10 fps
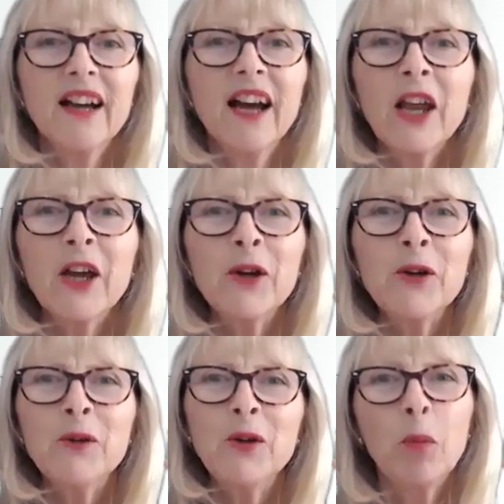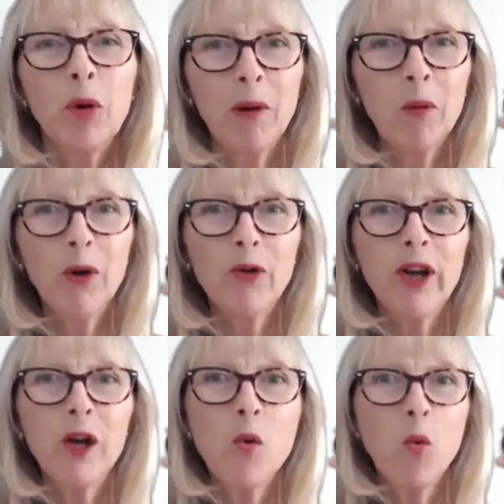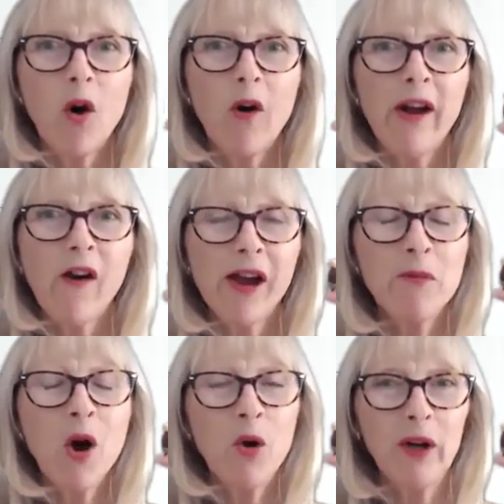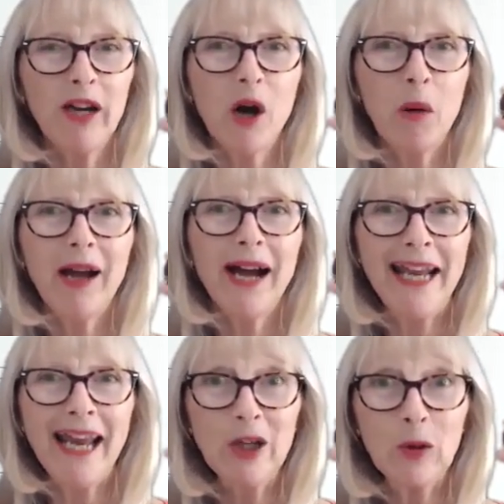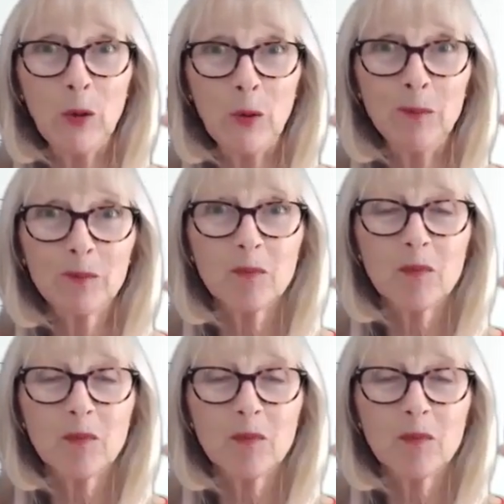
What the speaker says: Hello, you're probably wondering why I am holding up an acorn.